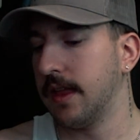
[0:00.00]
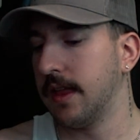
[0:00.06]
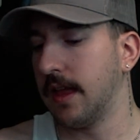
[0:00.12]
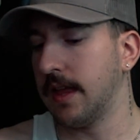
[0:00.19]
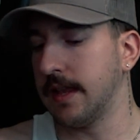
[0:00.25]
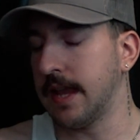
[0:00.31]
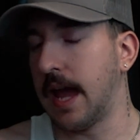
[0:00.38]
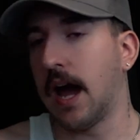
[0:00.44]

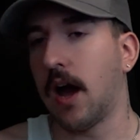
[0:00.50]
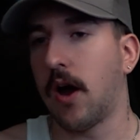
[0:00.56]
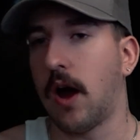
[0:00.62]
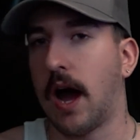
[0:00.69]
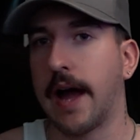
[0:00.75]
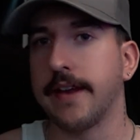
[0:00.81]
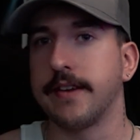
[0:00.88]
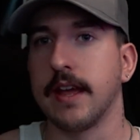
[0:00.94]
Now
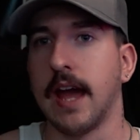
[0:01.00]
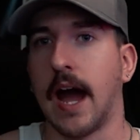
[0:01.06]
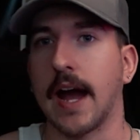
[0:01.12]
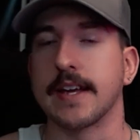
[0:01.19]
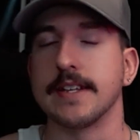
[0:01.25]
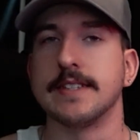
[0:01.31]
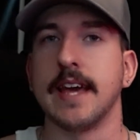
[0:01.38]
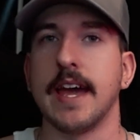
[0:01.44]
I
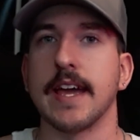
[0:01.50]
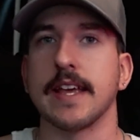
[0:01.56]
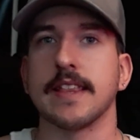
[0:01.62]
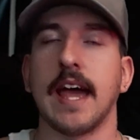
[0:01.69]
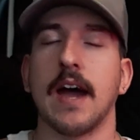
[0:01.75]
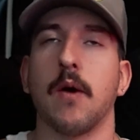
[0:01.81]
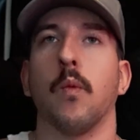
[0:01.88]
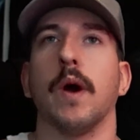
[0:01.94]
could take
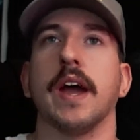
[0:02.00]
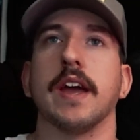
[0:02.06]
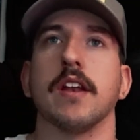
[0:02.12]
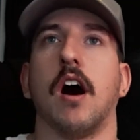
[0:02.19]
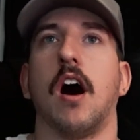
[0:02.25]
that weight